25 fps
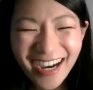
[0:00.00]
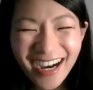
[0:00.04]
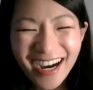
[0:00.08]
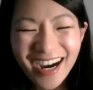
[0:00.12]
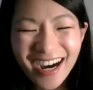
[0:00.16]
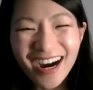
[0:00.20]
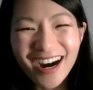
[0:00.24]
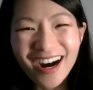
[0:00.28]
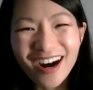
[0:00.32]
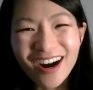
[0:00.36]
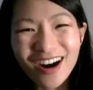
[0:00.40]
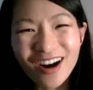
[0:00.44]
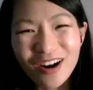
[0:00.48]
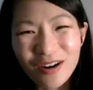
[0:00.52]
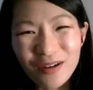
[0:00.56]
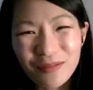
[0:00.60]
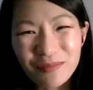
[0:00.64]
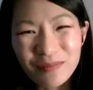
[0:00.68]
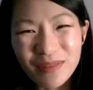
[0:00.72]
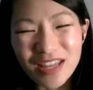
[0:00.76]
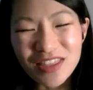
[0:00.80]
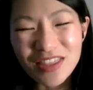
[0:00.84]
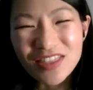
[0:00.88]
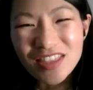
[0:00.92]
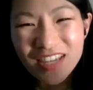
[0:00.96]

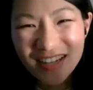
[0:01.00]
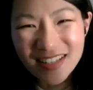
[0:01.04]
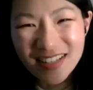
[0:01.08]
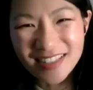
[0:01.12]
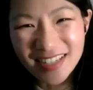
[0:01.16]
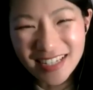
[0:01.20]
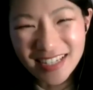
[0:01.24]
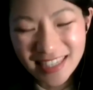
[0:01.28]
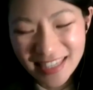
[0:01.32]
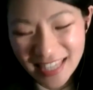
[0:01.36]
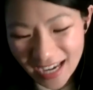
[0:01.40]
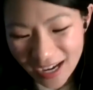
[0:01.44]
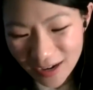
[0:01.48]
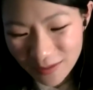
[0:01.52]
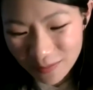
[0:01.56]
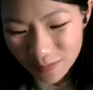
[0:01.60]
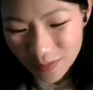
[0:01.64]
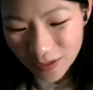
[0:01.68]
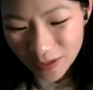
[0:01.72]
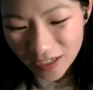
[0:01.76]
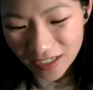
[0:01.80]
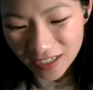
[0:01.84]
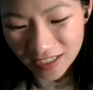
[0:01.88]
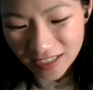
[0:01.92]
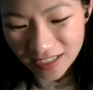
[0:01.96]
And things like that.
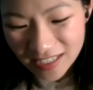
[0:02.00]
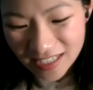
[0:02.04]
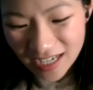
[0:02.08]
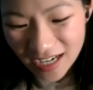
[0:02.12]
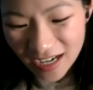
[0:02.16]
But